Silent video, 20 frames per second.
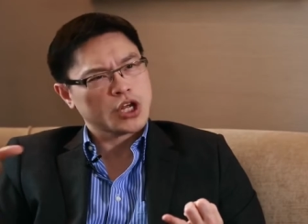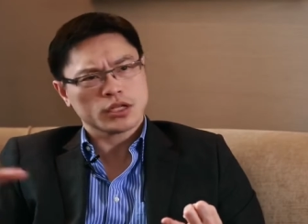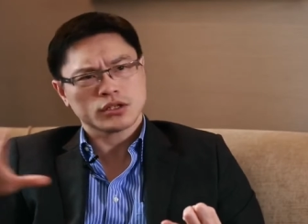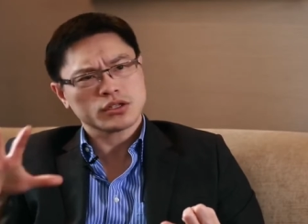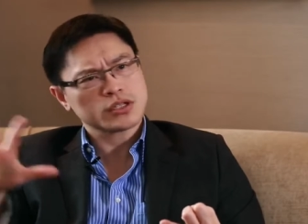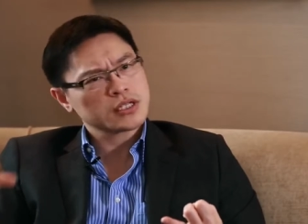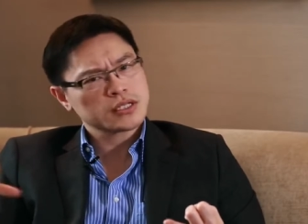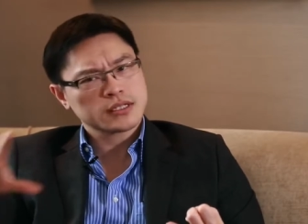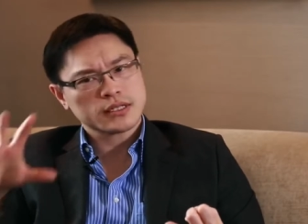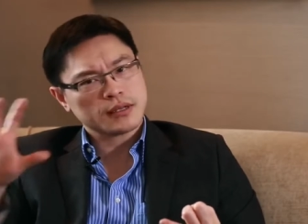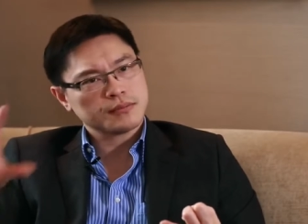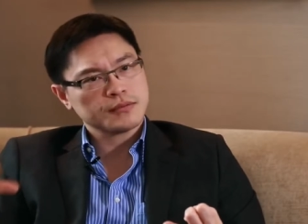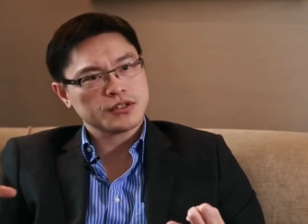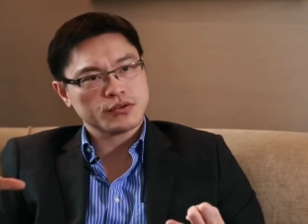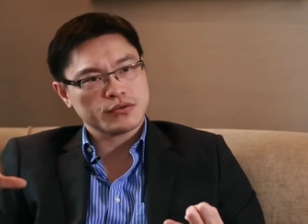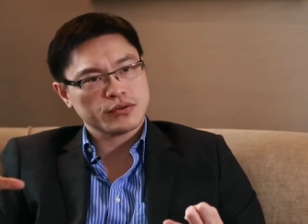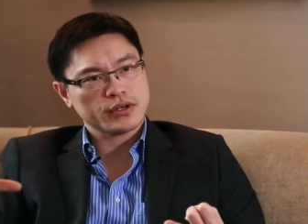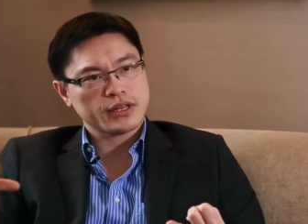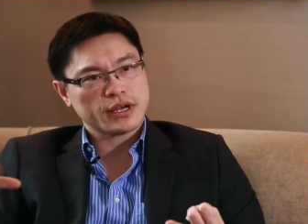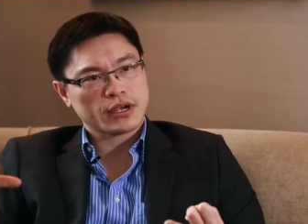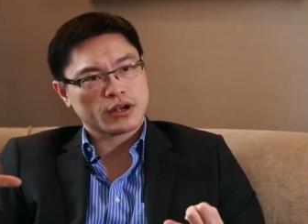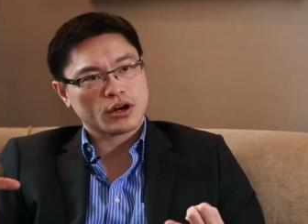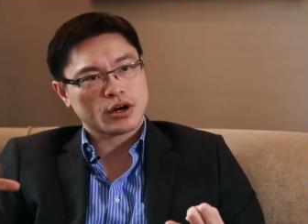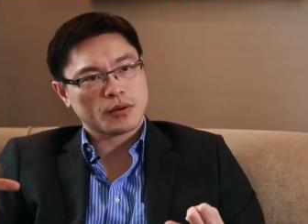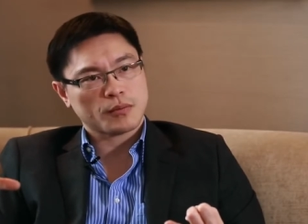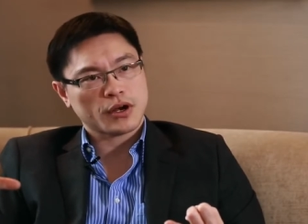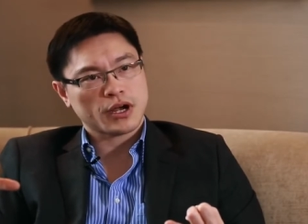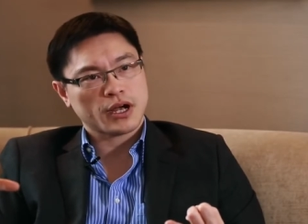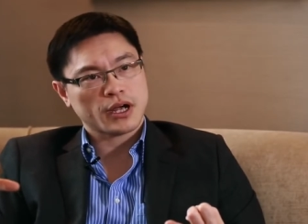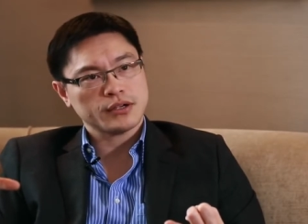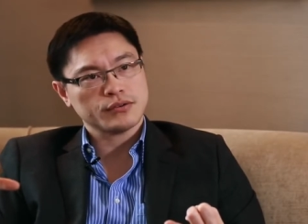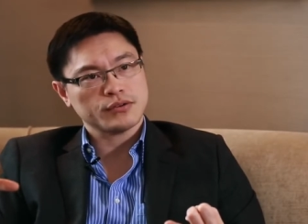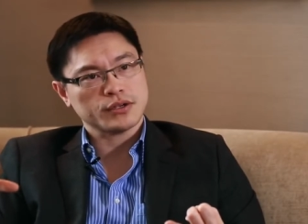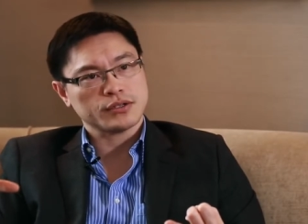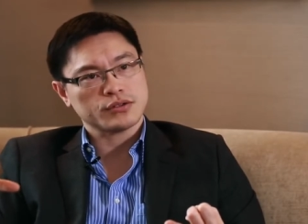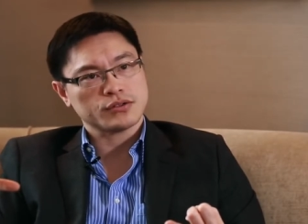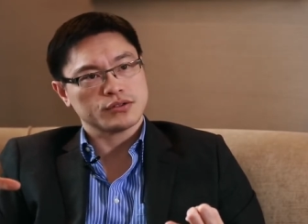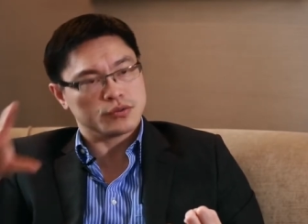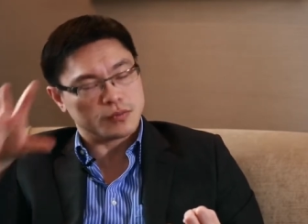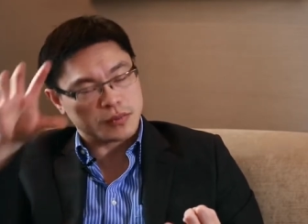Not to the same degree that
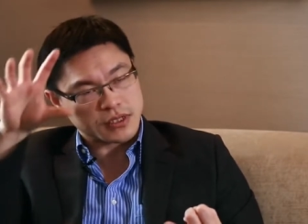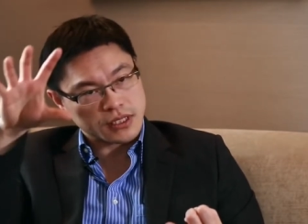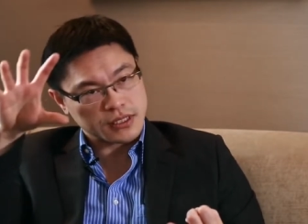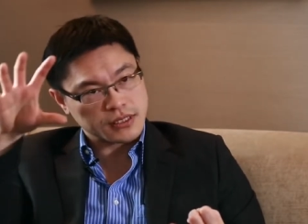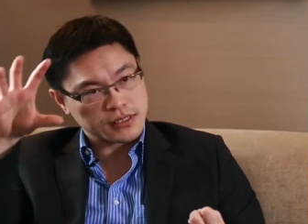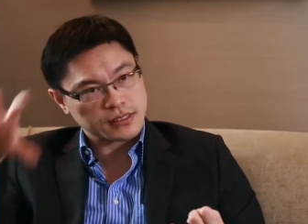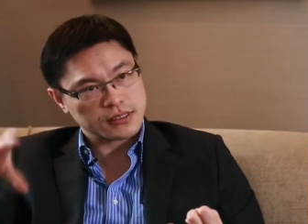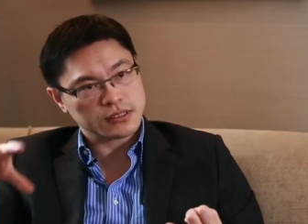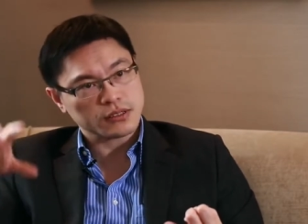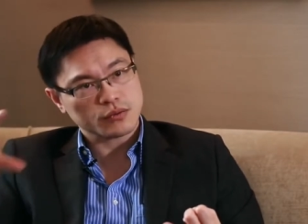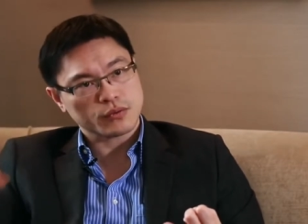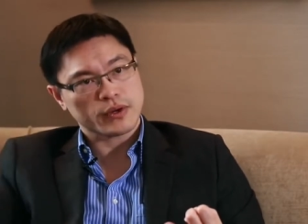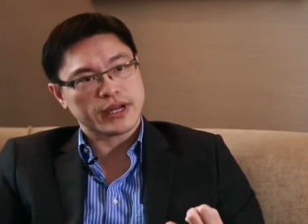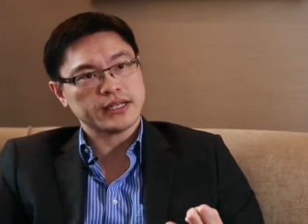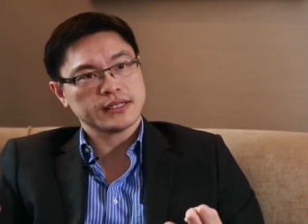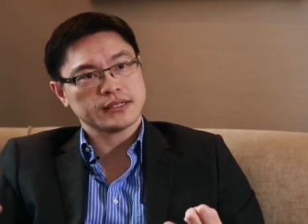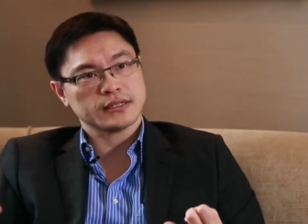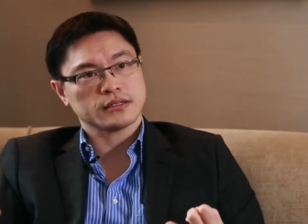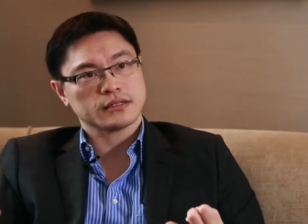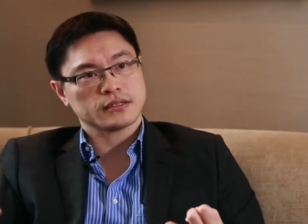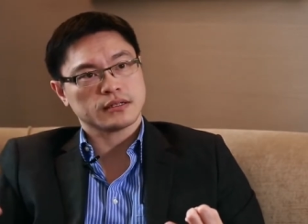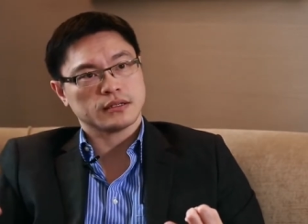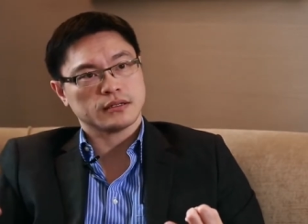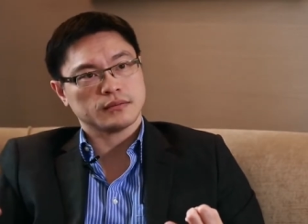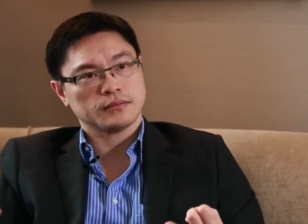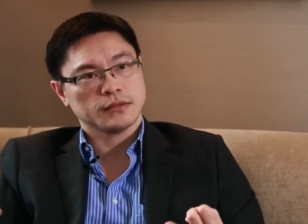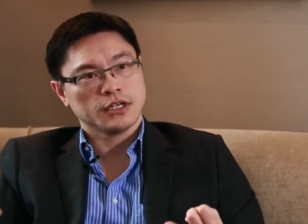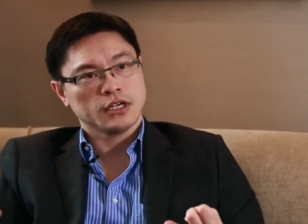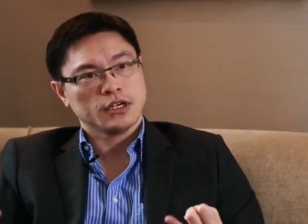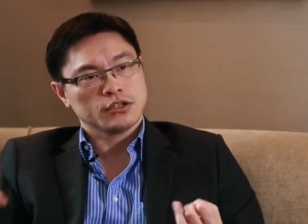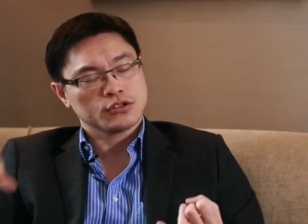carbohydrates do, but they still raise insulin.